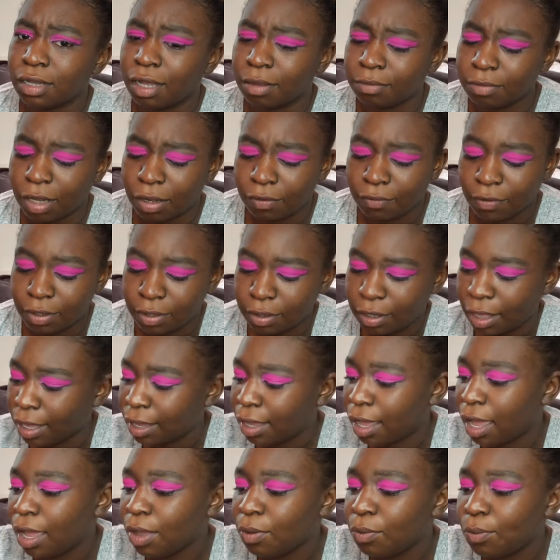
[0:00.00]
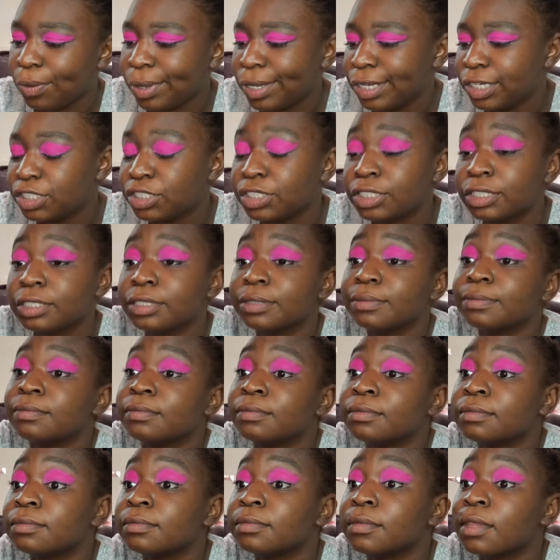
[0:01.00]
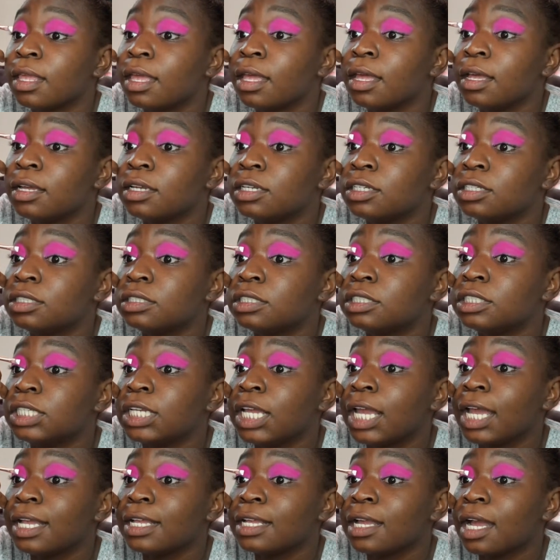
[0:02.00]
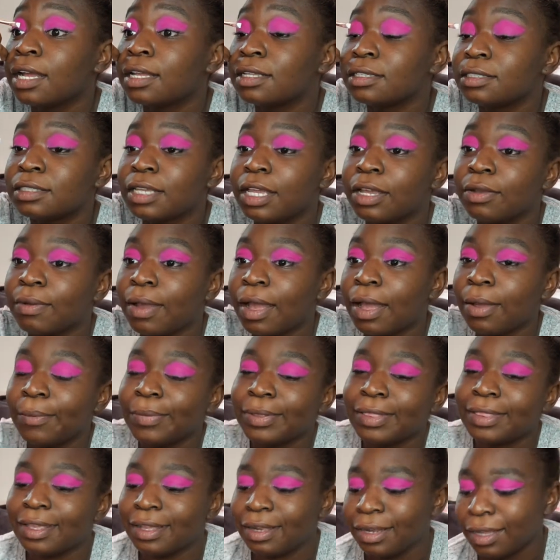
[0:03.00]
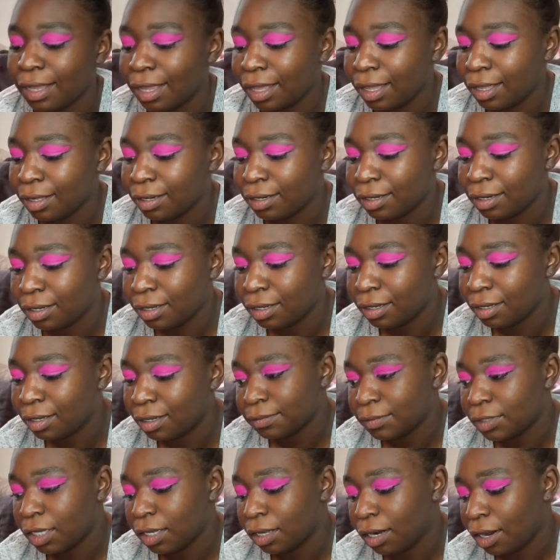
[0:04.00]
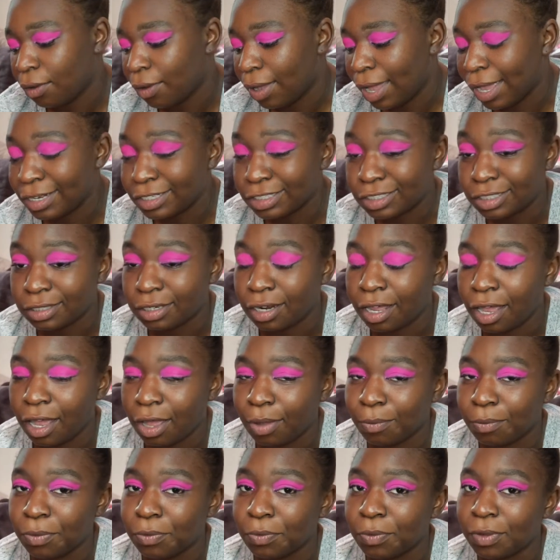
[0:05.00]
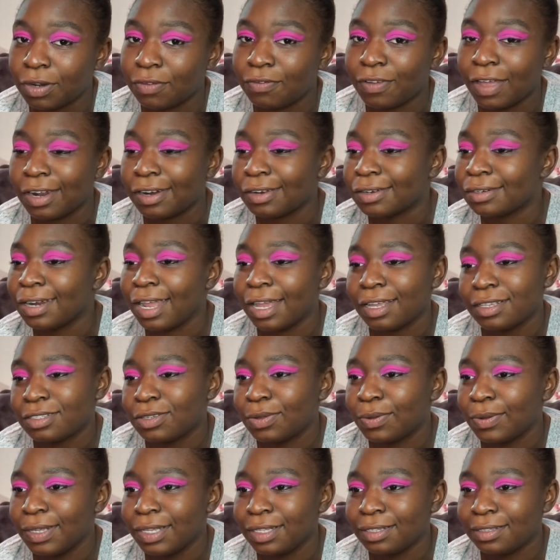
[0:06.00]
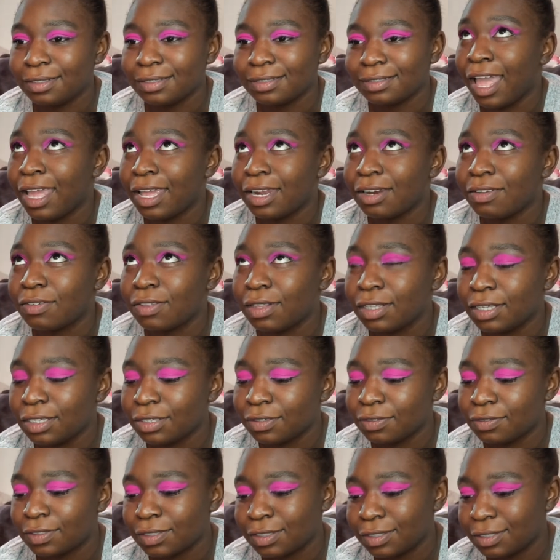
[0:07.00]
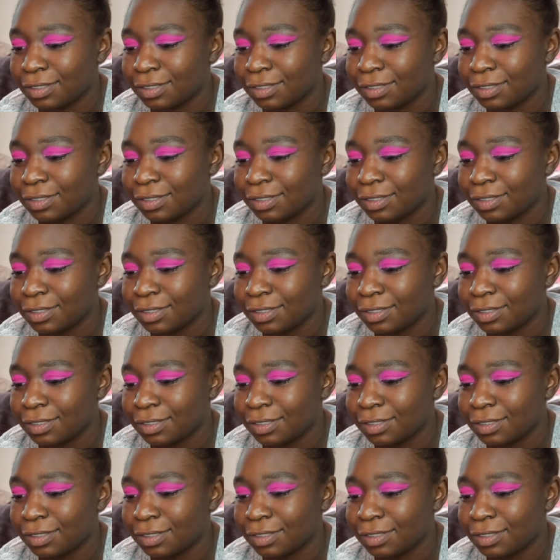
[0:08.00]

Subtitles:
I'm not even gonna lie. I wish she had gotten to stay around, but then again, you know, had she not, we wouldn't have had our next queen, Anna Cleves.